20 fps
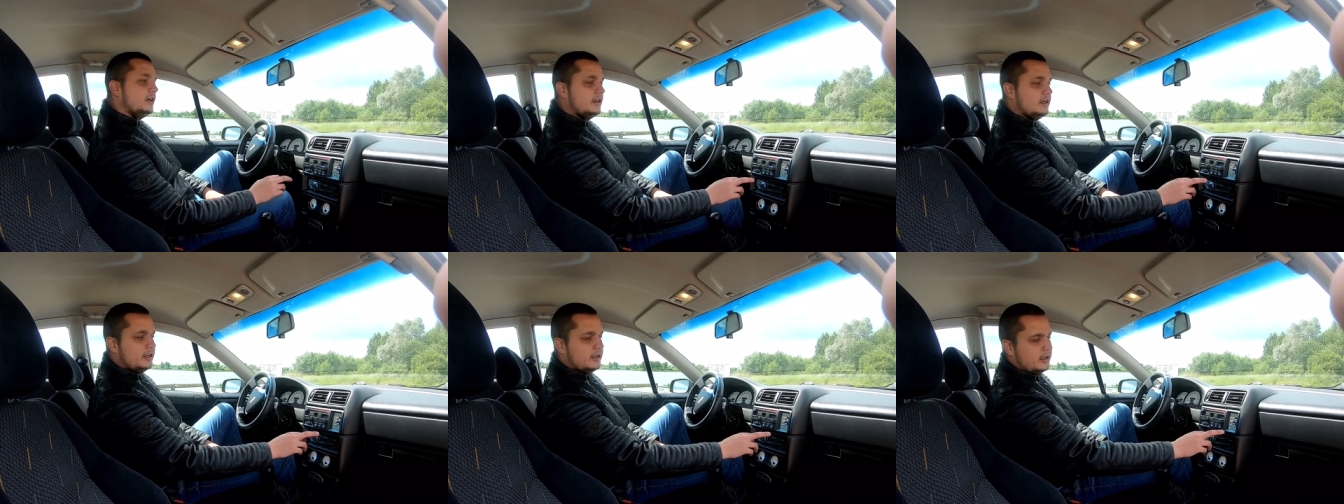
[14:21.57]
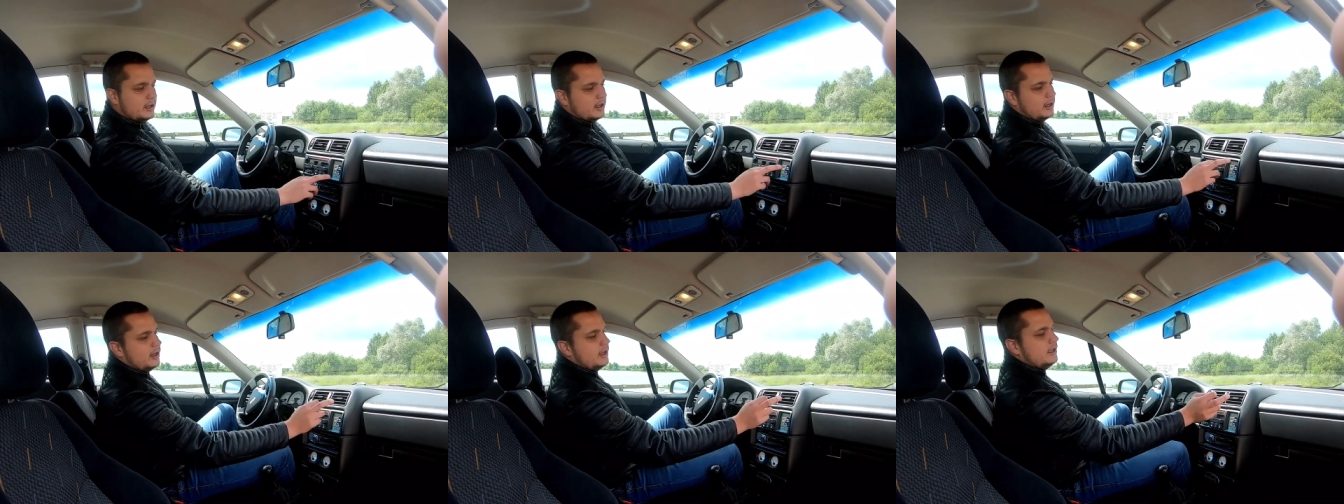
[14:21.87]

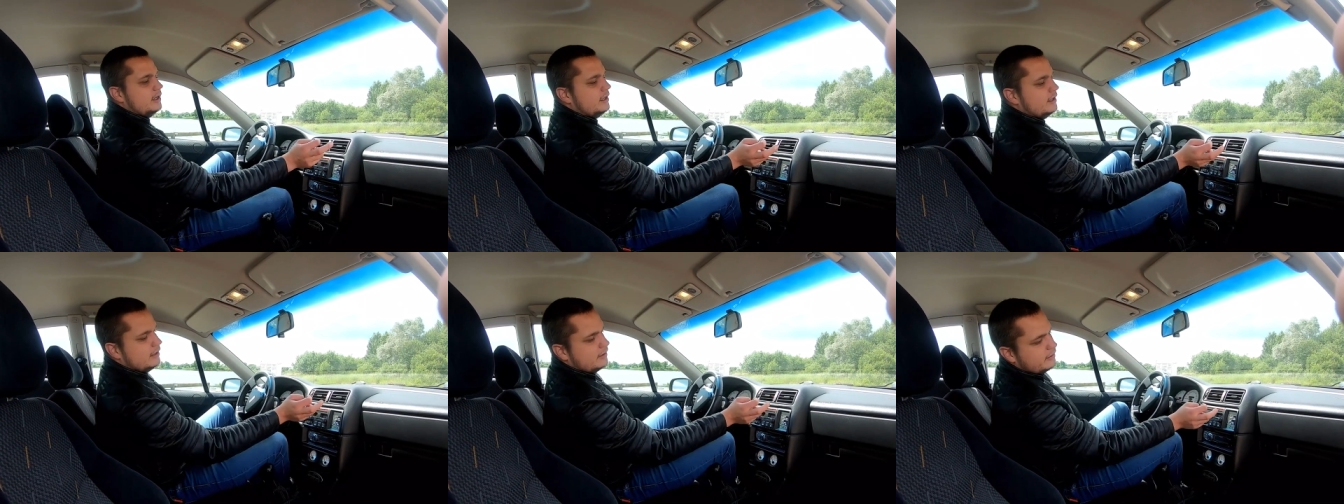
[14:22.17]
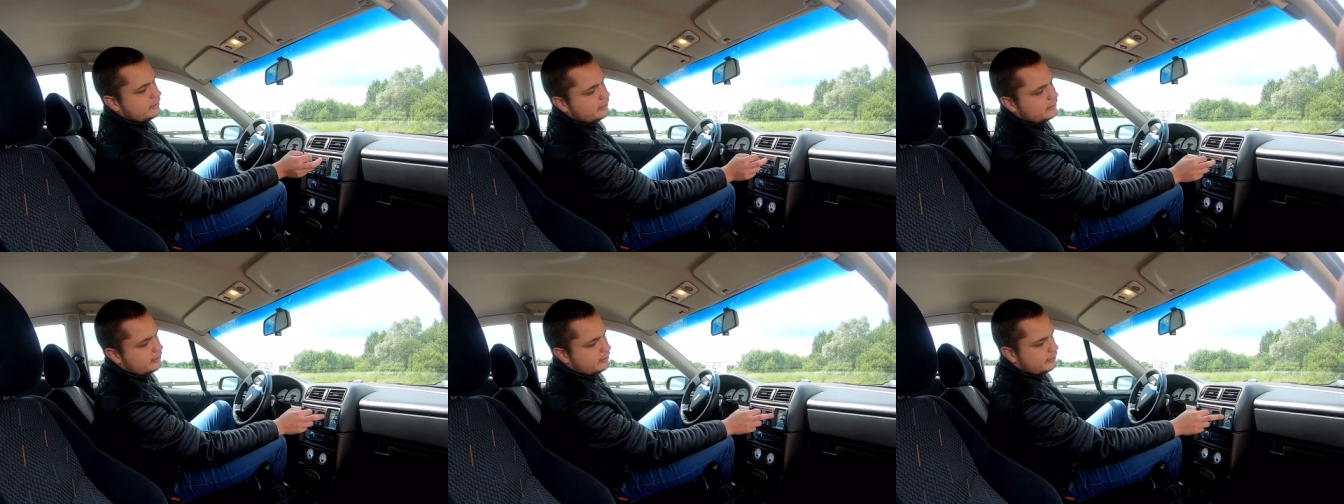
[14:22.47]
I need
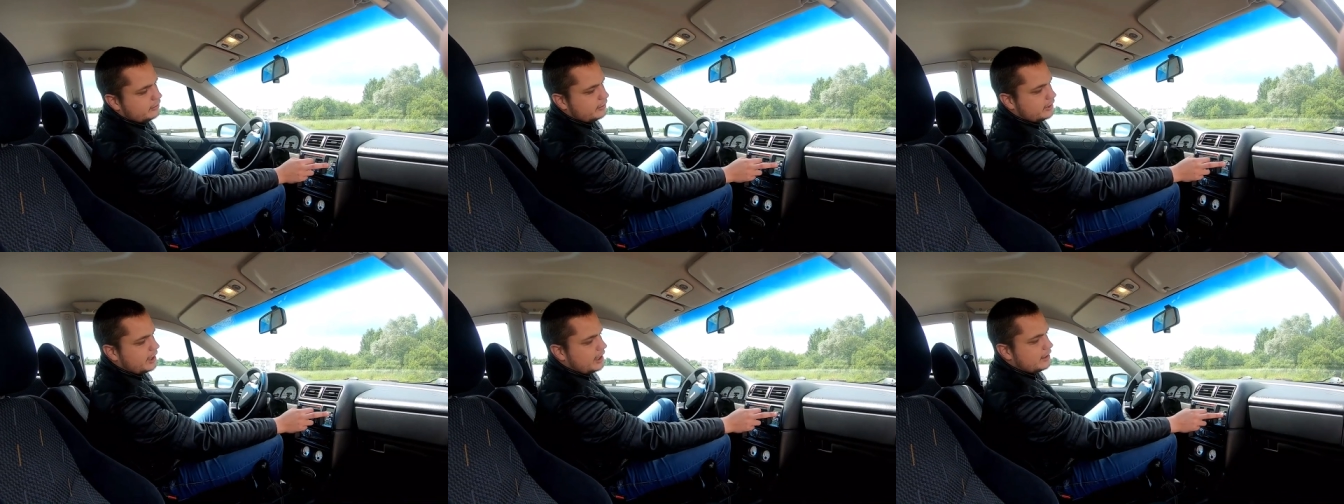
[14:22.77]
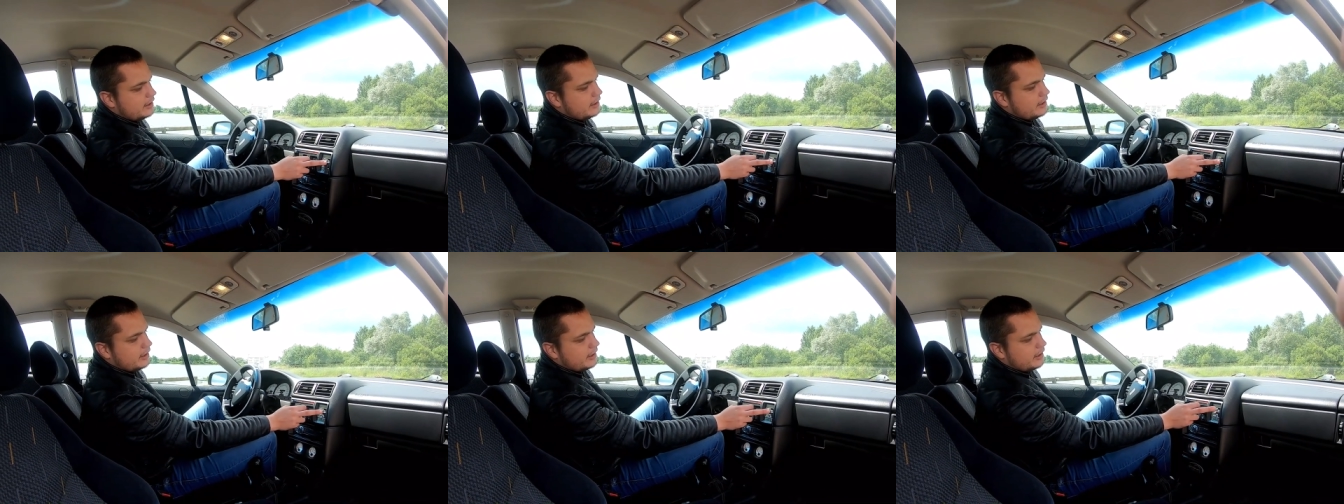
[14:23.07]
to
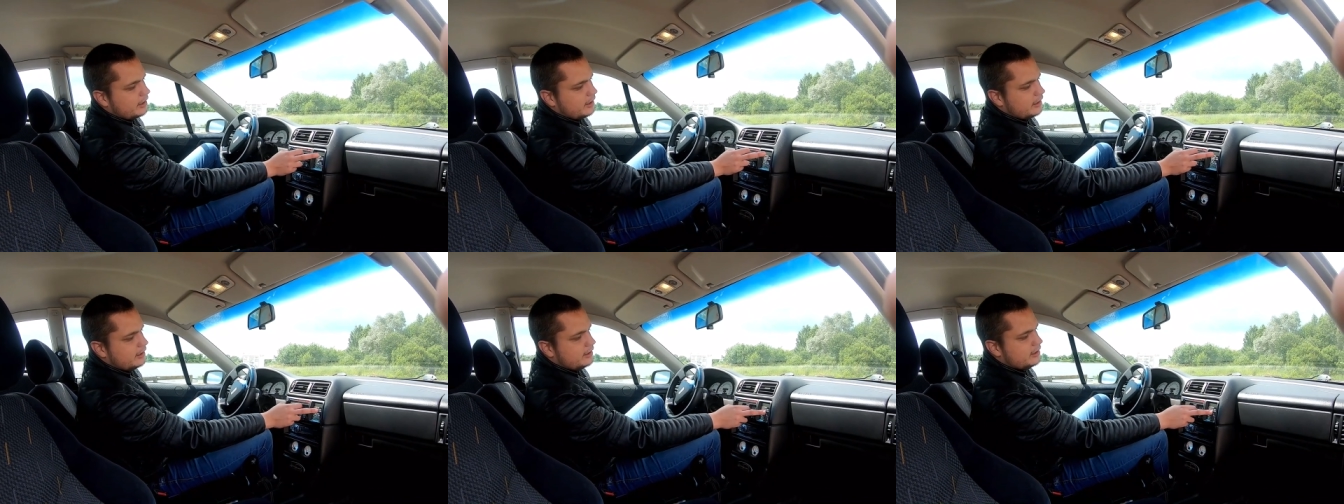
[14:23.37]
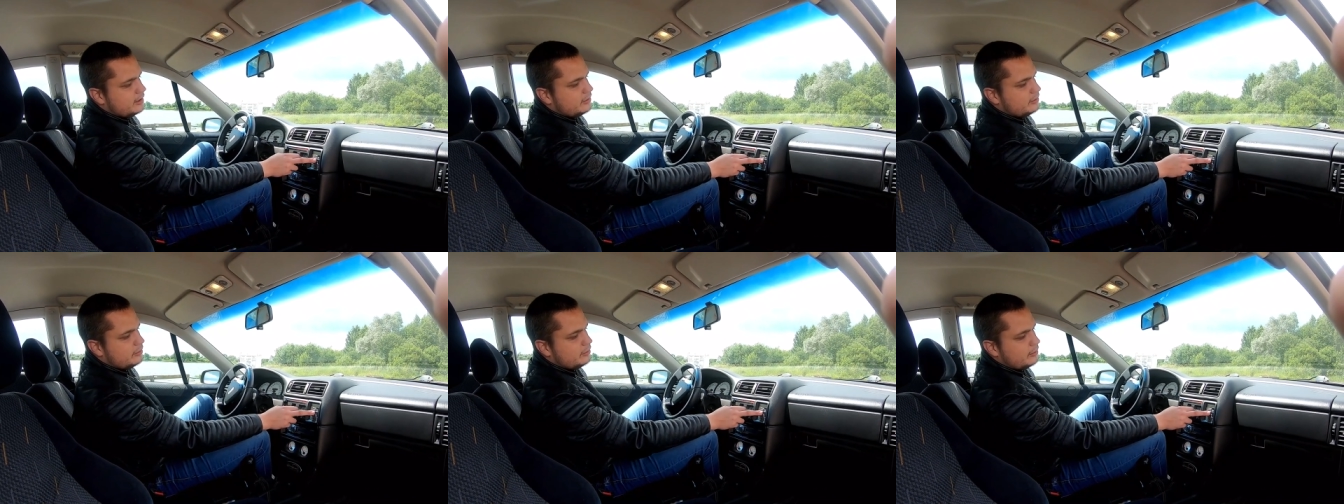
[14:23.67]
get the
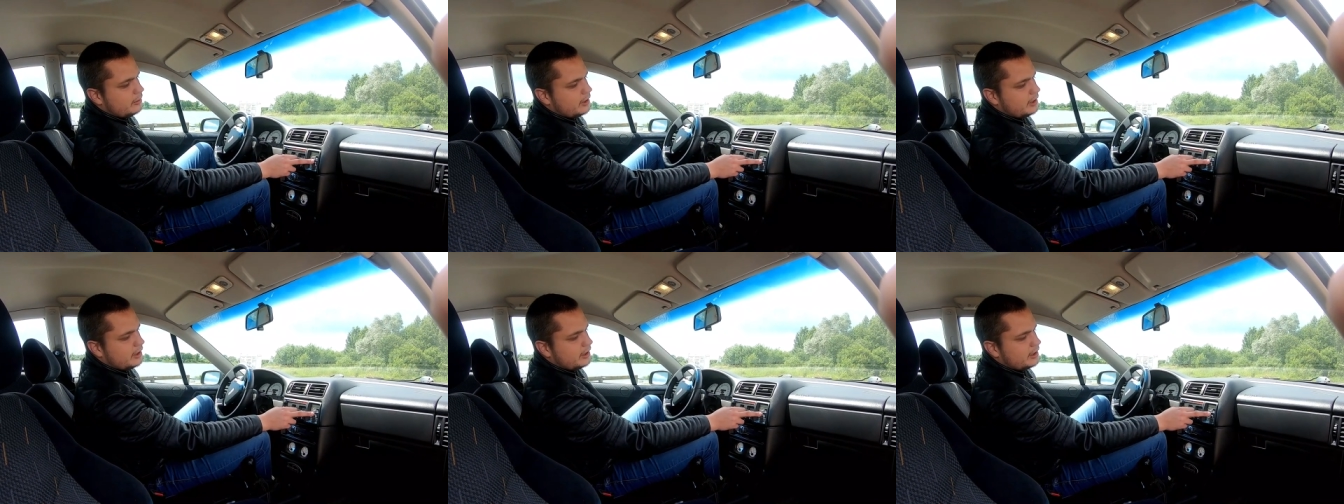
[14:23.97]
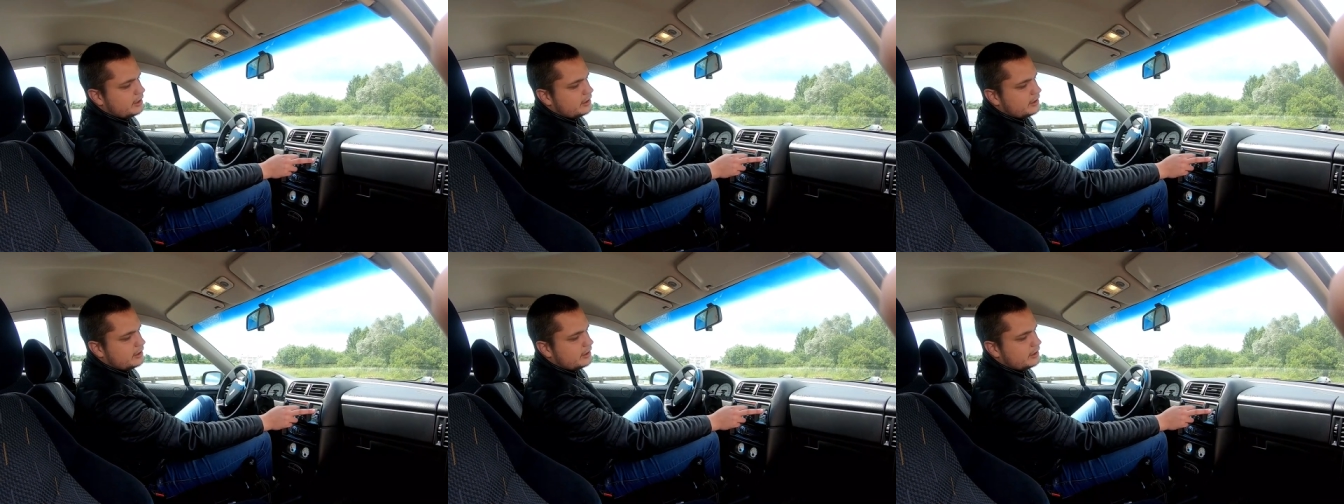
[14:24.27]
new